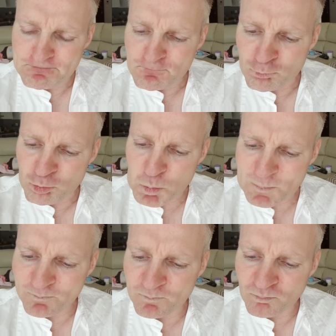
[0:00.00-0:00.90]

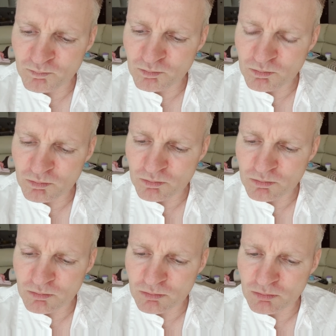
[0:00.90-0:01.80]

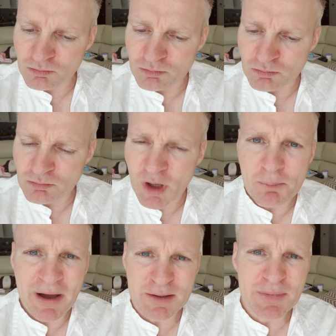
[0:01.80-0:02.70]

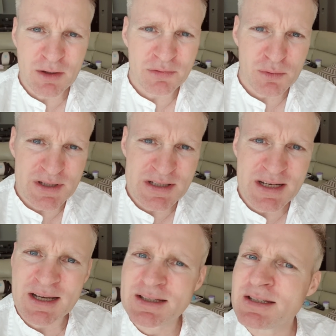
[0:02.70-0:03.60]
By the middle of
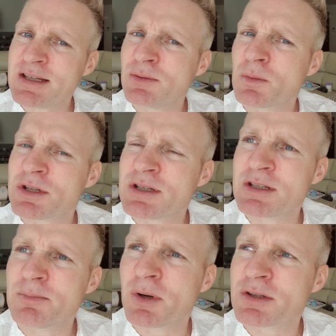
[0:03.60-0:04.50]
2019 we will see
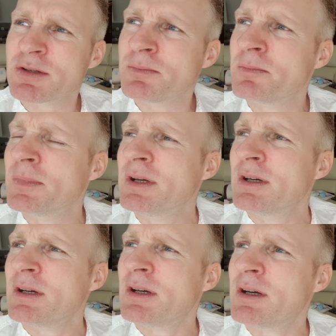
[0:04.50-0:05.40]
the bottom,
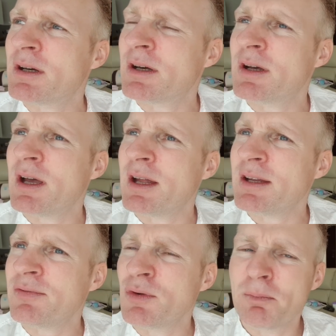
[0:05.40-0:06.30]
and
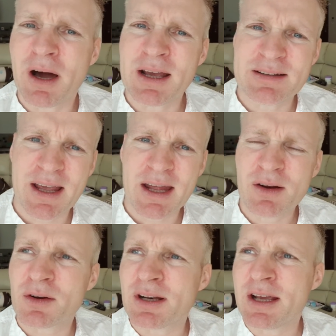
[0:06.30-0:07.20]
if you buy
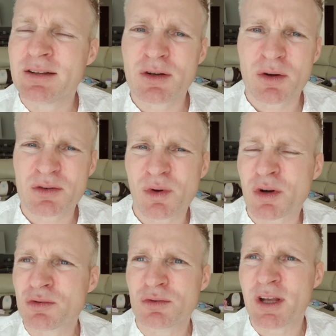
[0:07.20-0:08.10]
then or later or
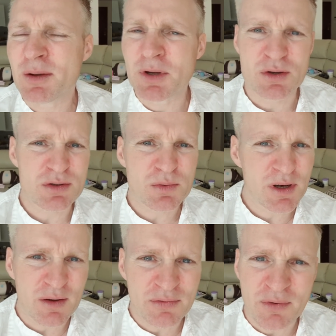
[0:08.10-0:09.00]
today, because we're
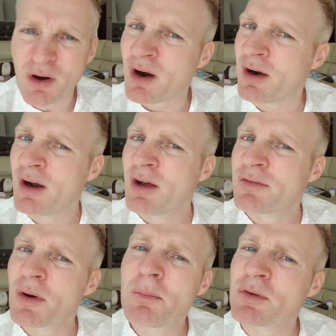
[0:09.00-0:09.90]
not far
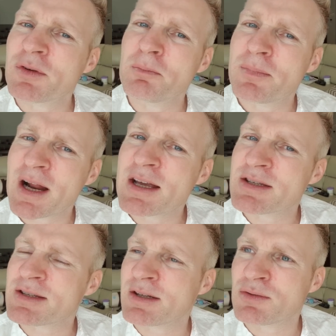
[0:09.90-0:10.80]
from bottom
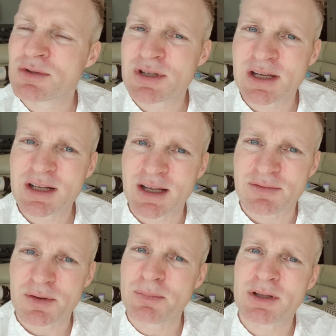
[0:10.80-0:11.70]
prices, I do think, like
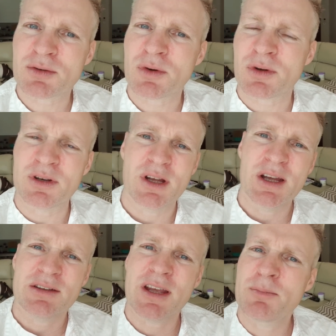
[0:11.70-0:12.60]
for Bitcoin, I
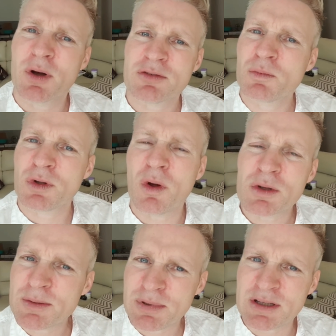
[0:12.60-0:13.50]
think bottom will
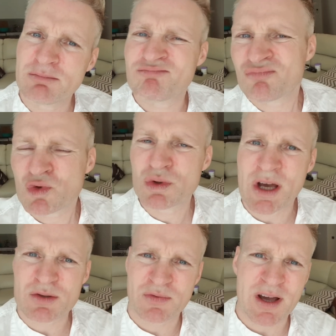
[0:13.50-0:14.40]
only be
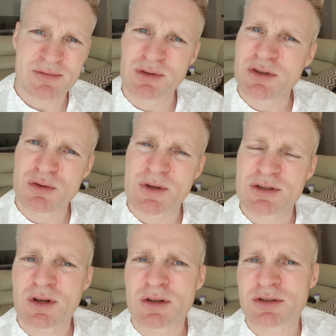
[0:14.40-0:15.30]

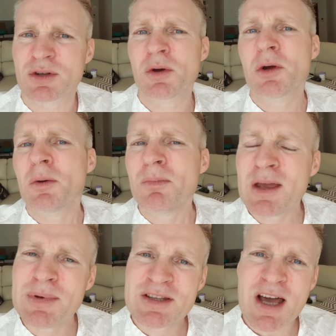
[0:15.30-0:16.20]
$2,500,
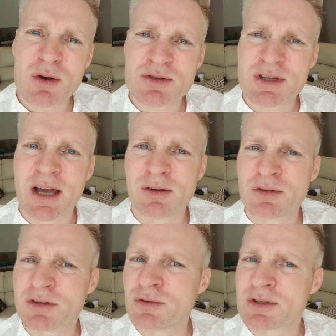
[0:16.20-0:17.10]
maybe
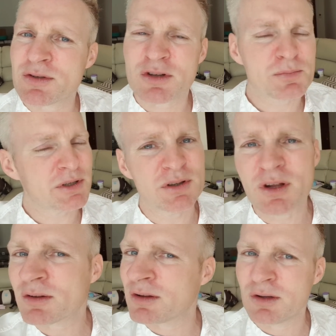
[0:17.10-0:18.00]
$1,900, but
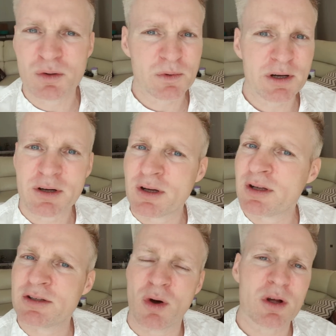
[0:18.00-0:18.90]
not lower.
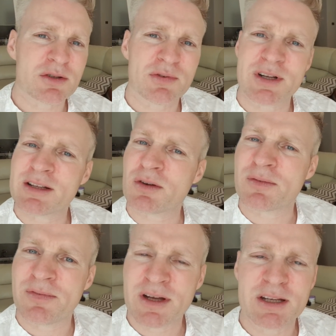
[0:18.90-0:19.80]
The odds for that are
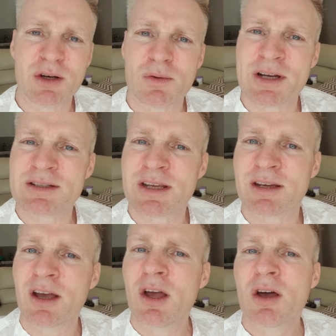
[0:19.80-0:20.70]
very low, I
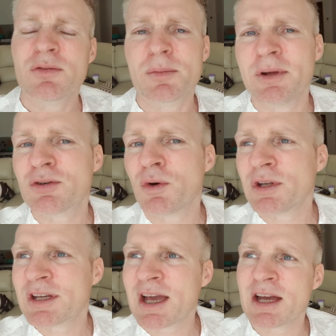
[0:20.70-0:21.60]
think. For
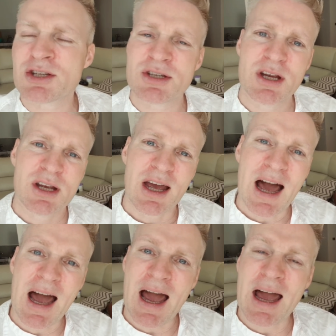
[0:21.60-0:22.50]
Bitcoin Cash,
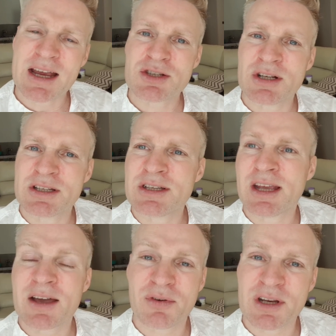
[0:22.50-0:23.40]
I actually
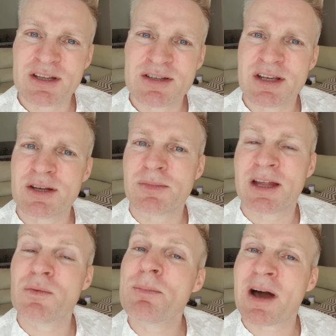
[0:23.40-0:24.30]
think, and for Ethereum,
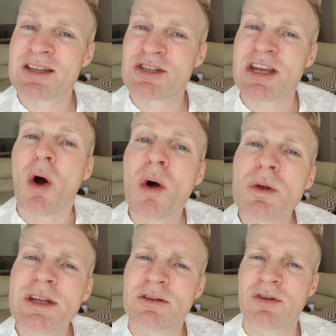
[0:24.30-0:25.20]
that we might see
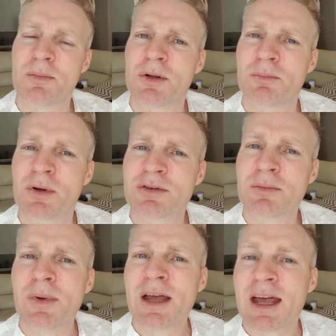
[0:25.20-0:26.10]
only a double
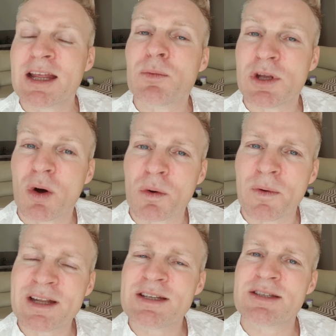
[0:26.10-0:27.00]
bottom, and that we
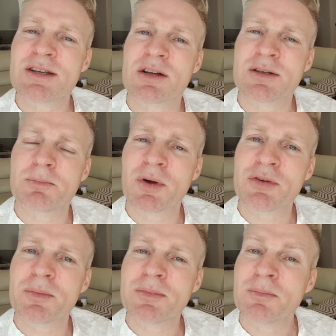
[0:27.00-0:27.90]
already saw the
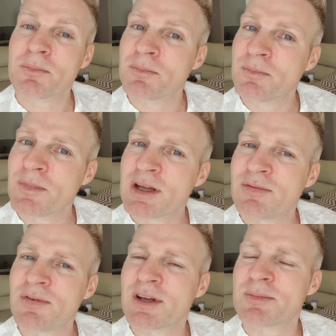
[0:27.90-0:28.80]
bottom in
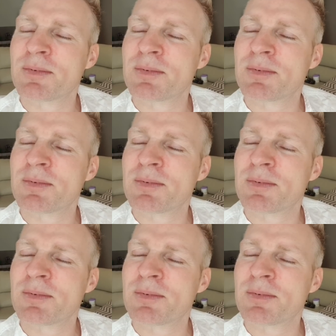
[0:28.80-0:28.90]
fiat